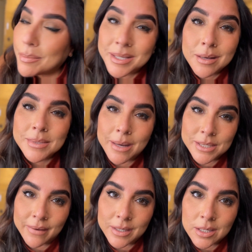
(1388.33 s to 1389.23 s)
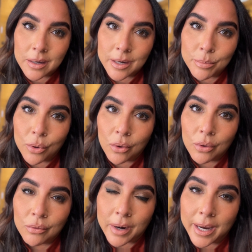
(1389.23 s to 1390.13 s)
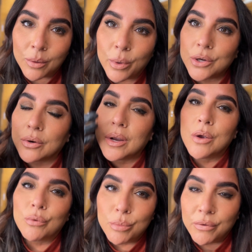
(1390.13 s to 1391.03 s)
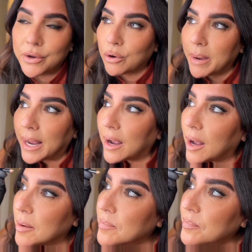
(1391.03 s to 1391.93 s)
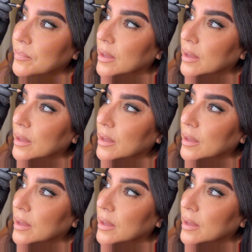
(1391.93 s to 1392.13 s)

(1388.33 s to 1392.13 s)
I mean, sometimes you have to tug and pull, right? When you're removing your makeup